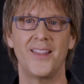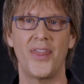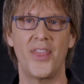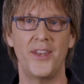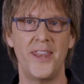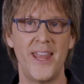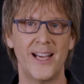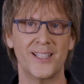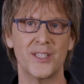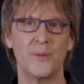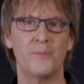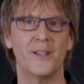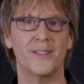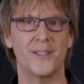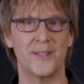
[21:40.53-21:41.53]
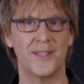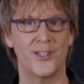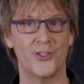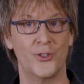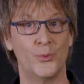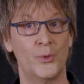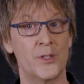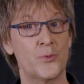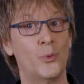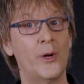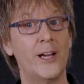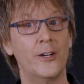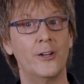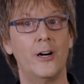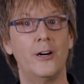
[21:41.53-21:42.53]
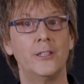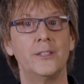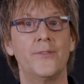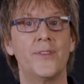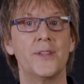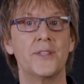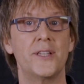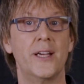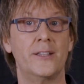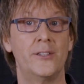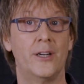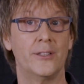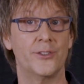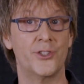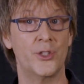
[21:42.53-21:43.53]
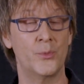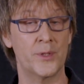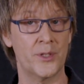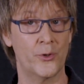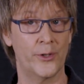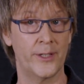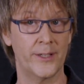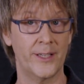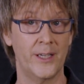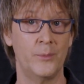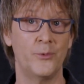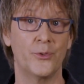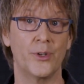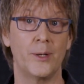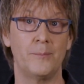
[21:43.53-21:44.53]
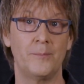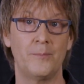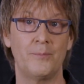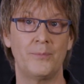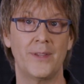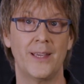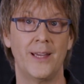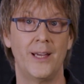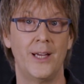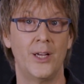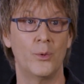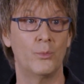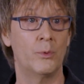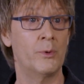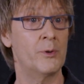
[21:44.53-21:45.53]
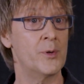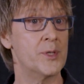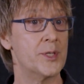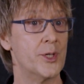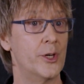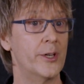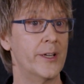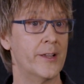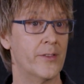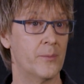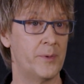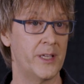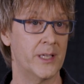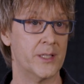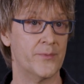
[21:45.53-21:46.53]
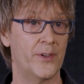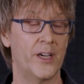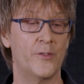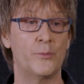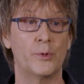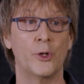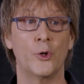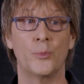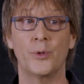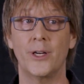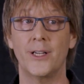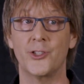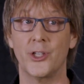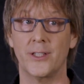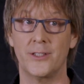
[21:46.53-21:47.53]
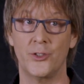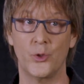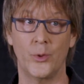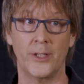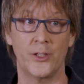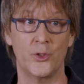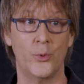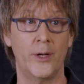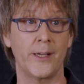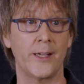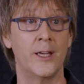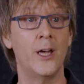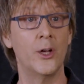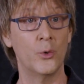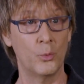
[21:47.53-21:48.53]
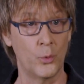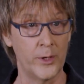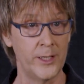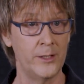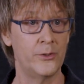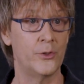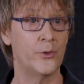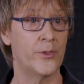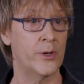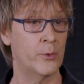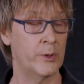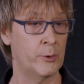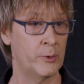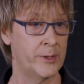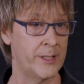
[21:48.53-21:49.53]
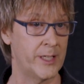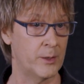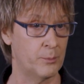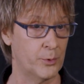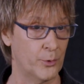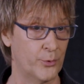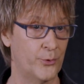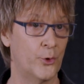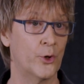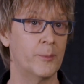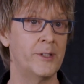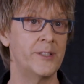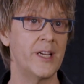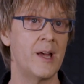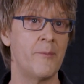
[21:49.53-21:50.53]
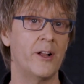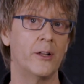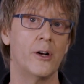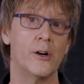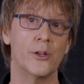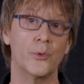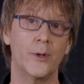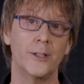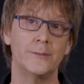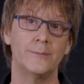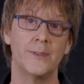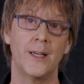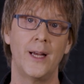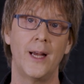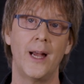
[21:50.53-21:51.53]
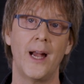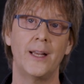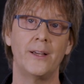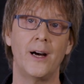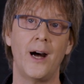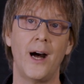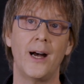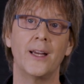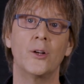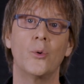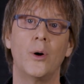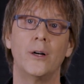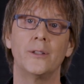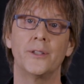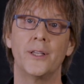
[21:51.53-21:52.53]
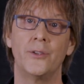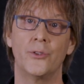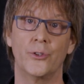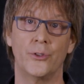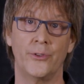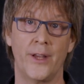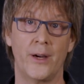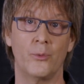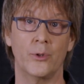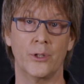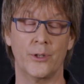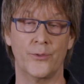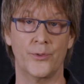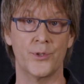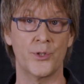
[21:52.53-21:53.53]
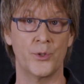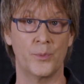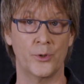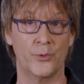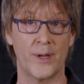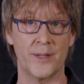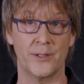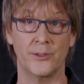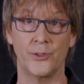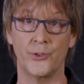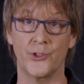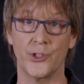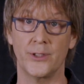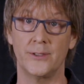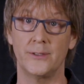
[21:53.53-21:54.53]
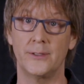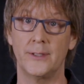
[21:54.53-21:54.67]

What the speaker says: The next big decision was where all of this technology was going to come from. When we were starting the PS5 Pro project in 2020, we knew that we would need performant ML hardware and a high-quality neural network for super resolution.